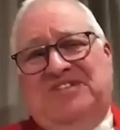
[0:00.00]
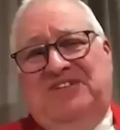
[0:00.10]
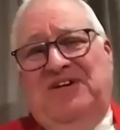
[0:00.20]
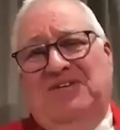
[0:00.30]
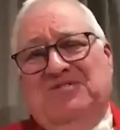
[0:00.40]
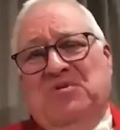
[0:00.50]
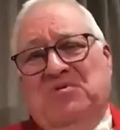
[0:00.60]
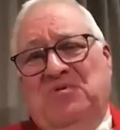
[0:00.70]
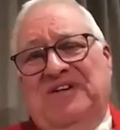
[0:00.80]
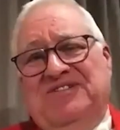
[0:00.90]
fathers were
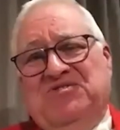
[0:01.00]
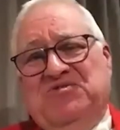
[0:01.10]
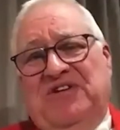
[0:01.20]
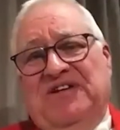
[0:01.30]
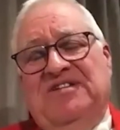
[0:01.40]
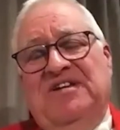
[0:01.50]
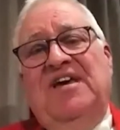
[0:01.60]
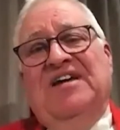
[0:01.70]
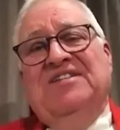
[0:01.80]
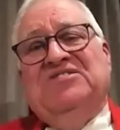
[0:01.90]
quite strict.
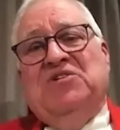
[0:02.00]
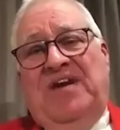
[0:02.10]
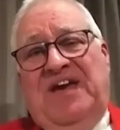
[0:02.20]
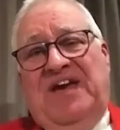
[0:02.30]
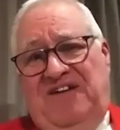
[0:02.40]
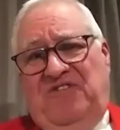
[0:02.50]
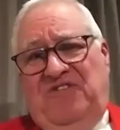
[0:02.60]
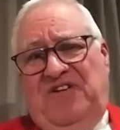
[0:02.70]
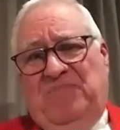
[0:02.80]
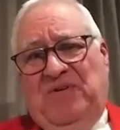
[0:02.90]
And so
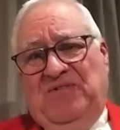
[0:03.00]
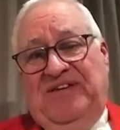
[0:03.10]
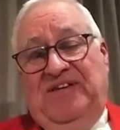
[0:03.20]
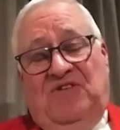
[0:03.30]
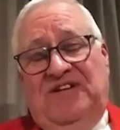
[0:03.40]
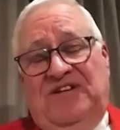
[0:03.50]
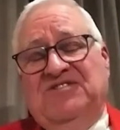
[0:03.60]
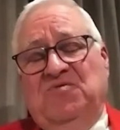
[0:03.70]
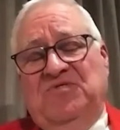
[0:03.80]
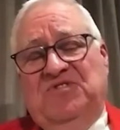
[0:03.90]
everybody, or at
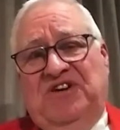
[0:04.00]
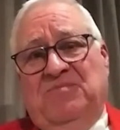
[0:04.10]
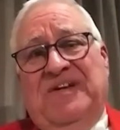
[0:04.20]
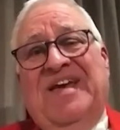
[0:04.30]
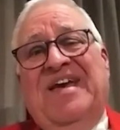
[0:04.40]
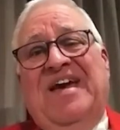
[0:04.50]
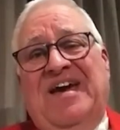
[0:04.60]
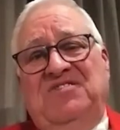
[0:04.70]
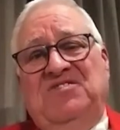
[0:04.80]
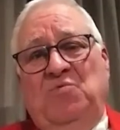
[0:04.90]
least all the gentlemen,
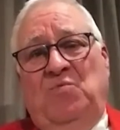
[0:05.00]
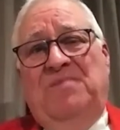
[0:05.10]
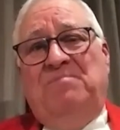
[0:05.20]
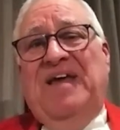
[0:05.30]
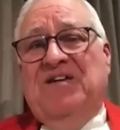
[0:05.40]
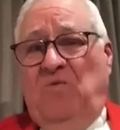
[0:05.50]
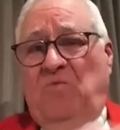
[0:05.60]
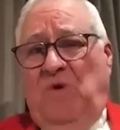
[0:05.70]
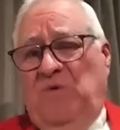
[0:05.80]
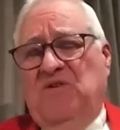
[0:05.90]
had to wear black, or
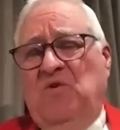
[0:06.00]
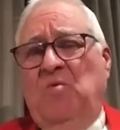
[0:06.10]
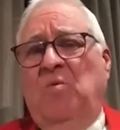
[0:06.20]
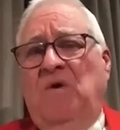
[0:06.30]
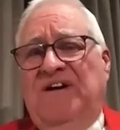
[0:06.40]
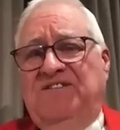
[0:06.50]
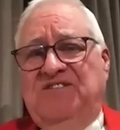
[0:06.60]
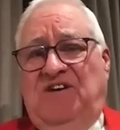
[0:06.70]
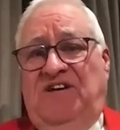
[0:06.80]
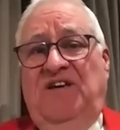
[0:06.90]
what we call white
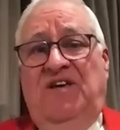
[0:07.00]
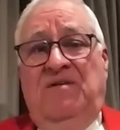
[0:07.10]
tie,